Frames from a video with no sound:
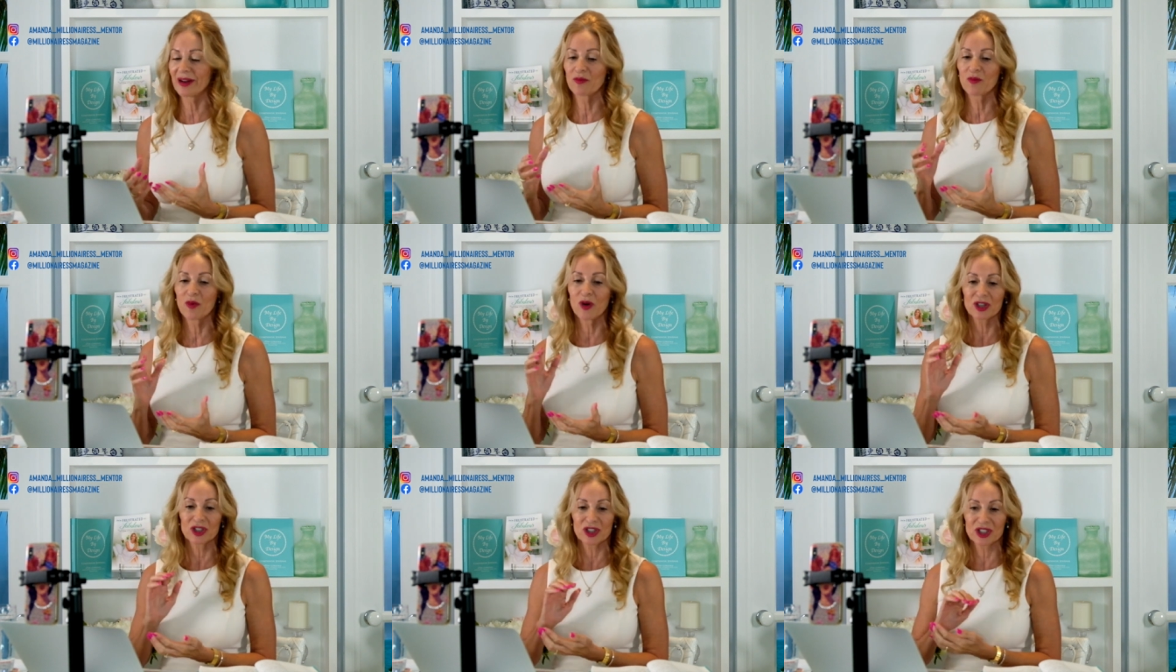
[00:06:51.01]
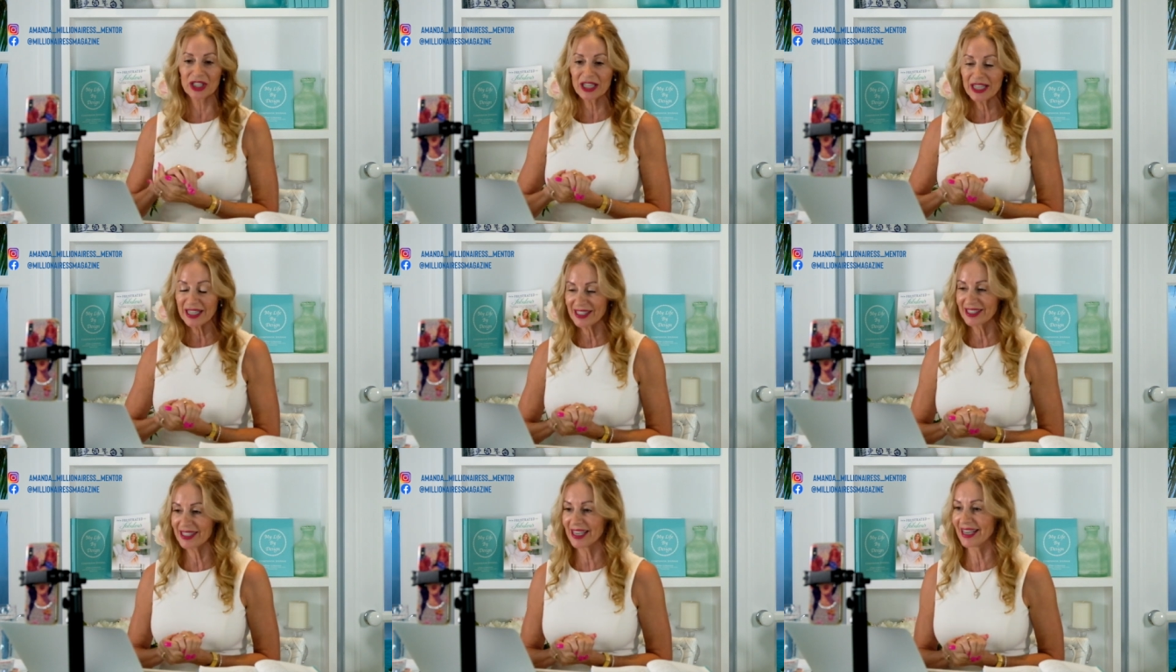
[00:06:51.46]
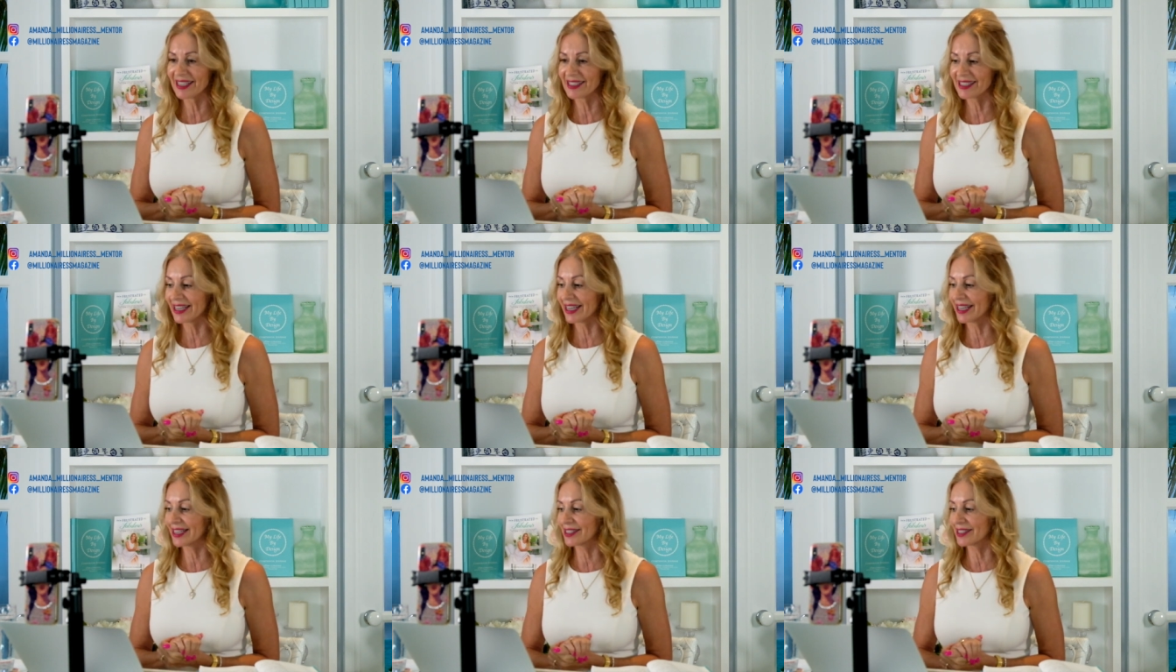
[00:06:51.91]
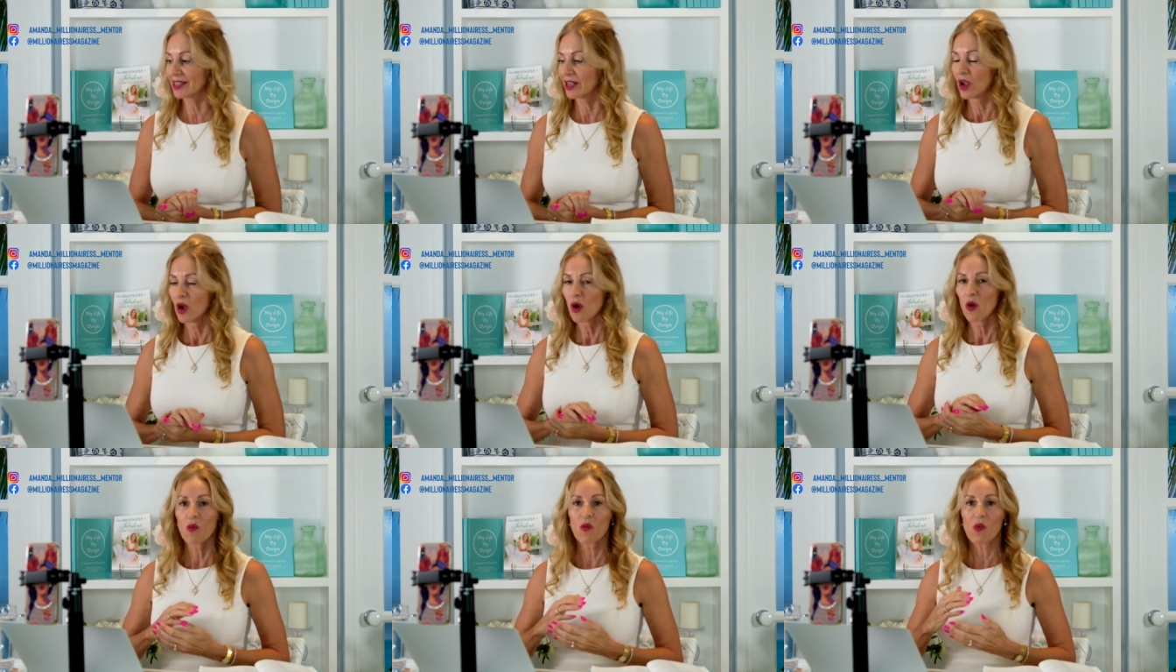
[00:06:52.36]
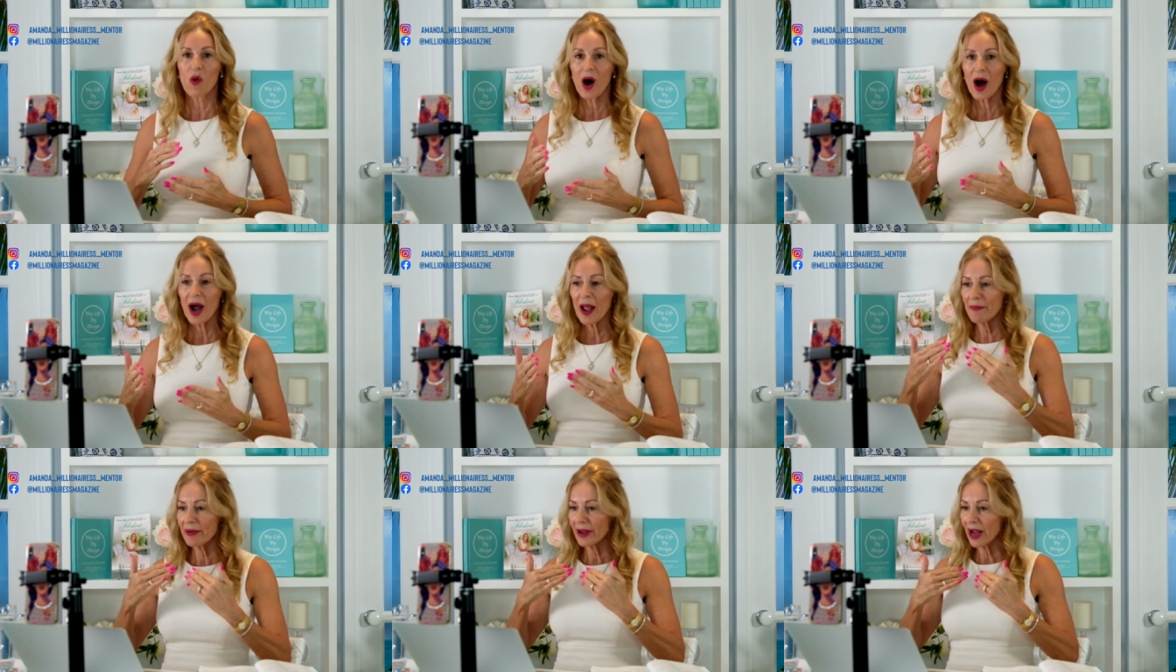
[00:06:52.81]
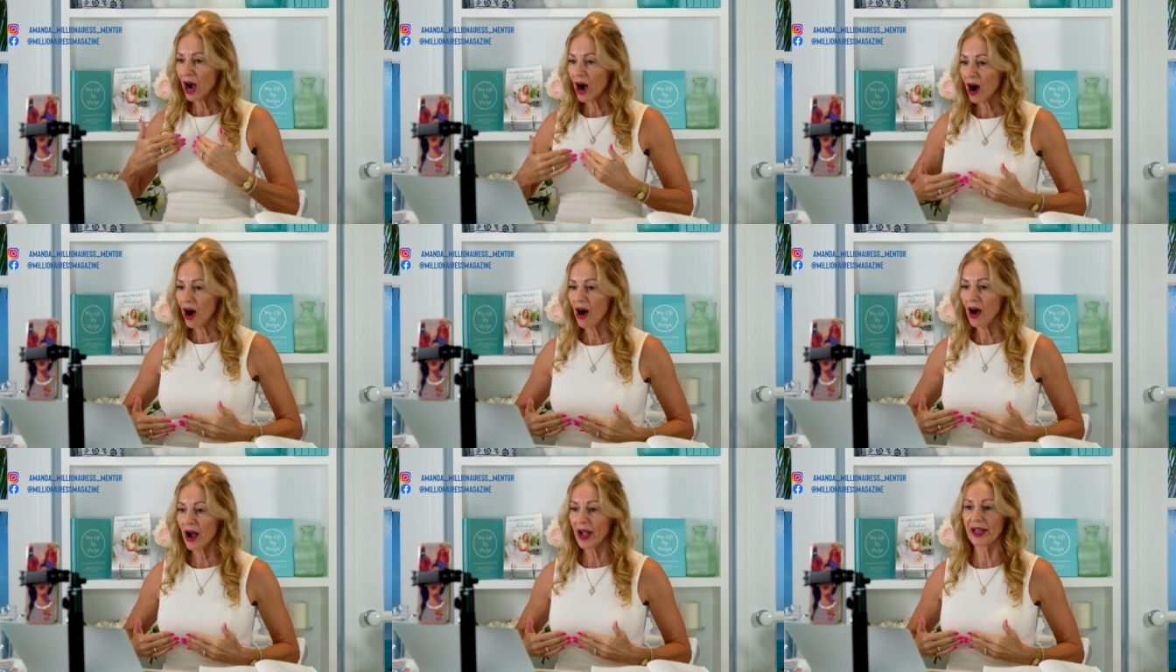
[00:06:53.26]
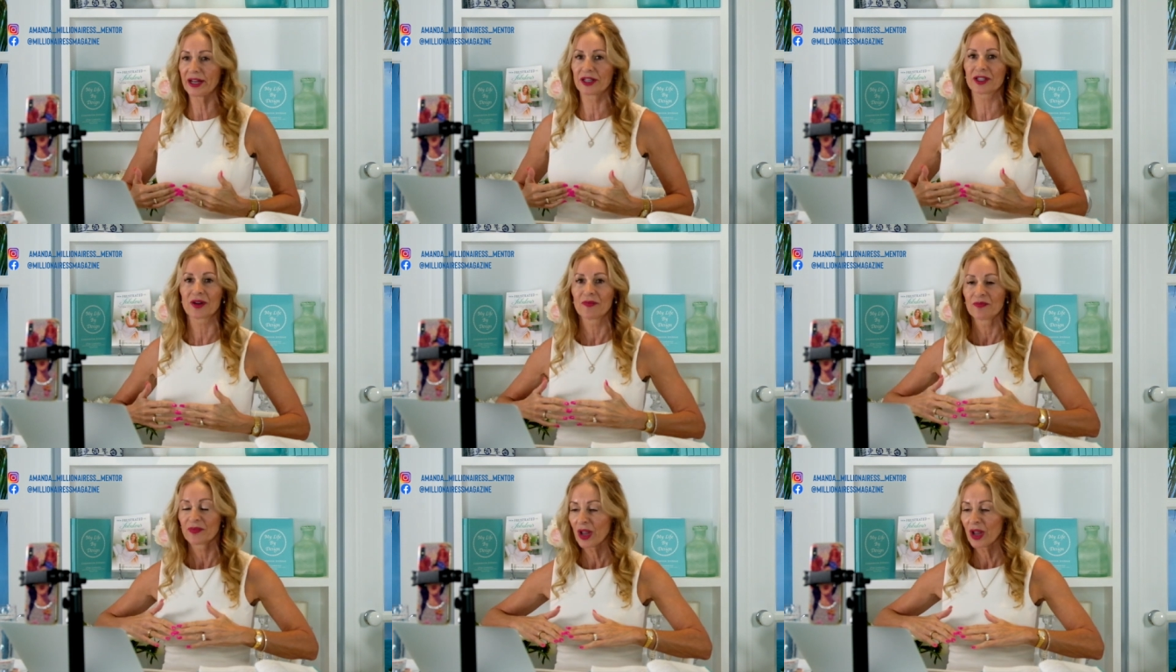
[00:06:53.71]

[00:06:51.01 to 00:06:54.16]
And what she says is, why behind?